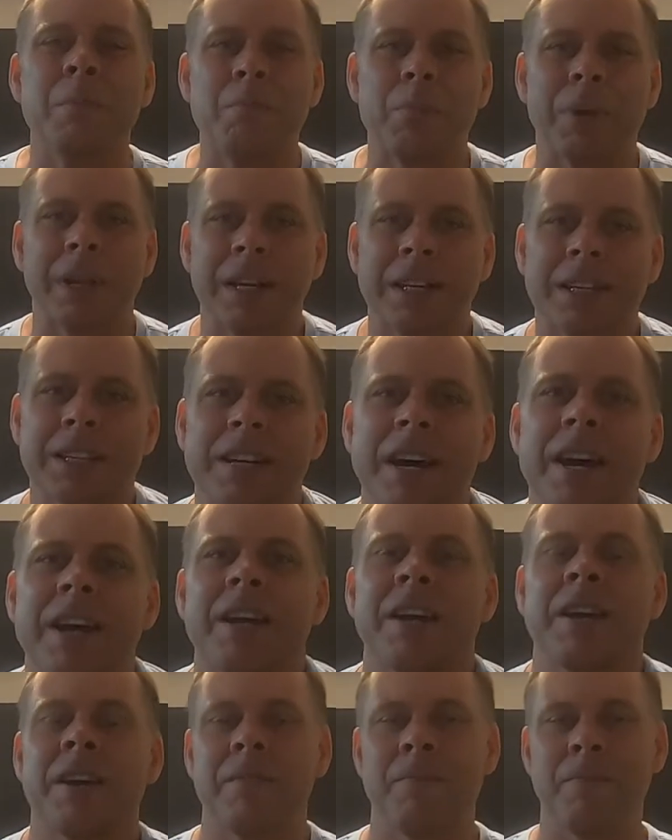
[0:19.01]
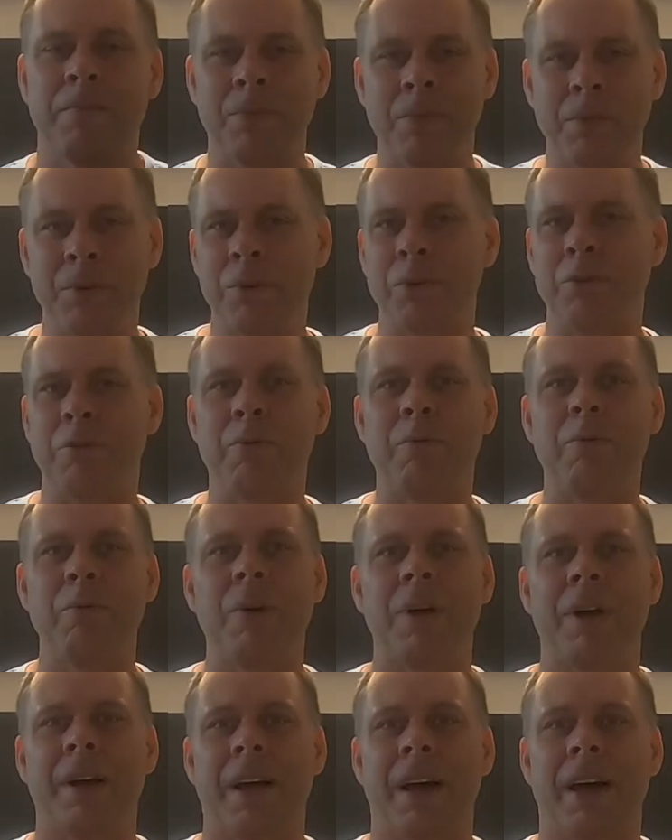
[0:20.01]
But let's say you've
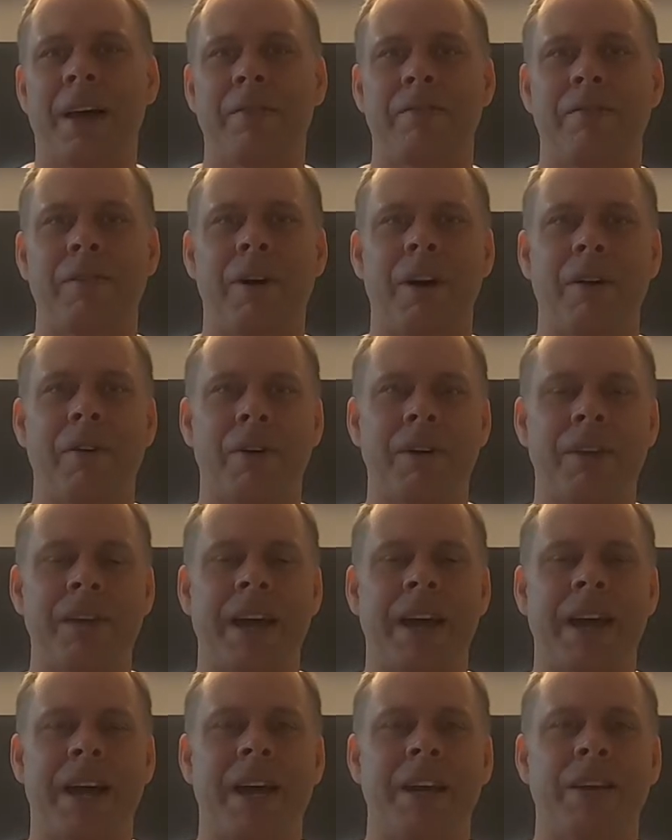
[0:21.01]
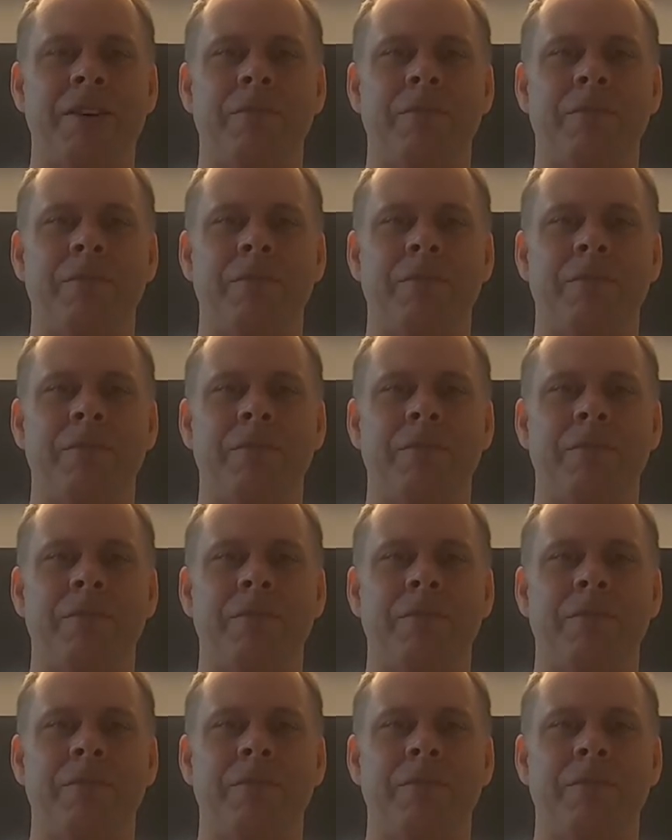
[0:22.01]
had a fly rod in your hand,